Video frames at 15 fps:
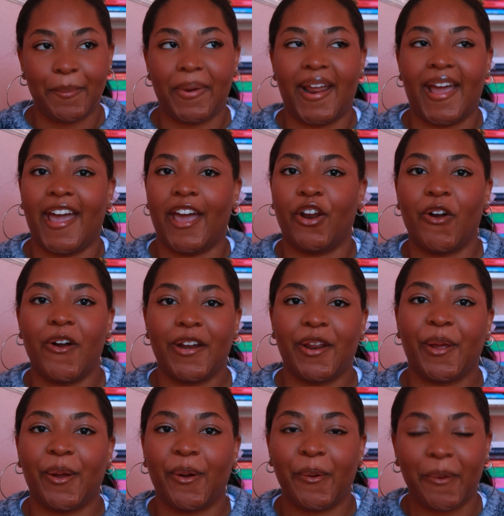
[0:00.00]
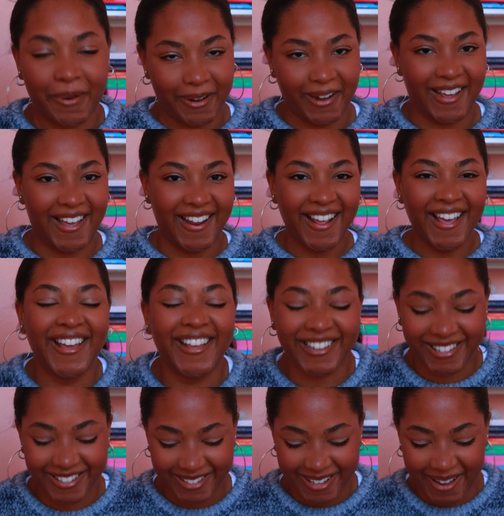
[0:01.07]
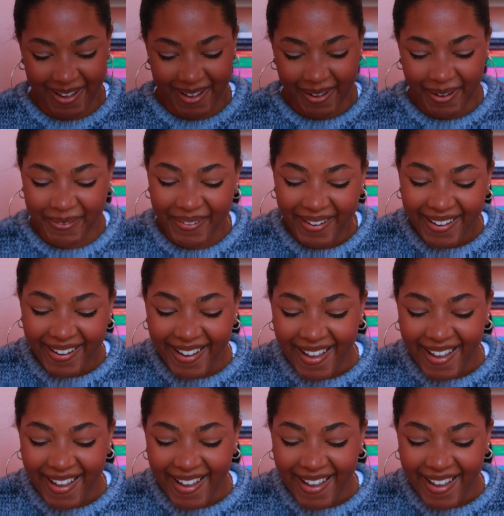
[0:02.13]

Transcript: but I had already ordered it. So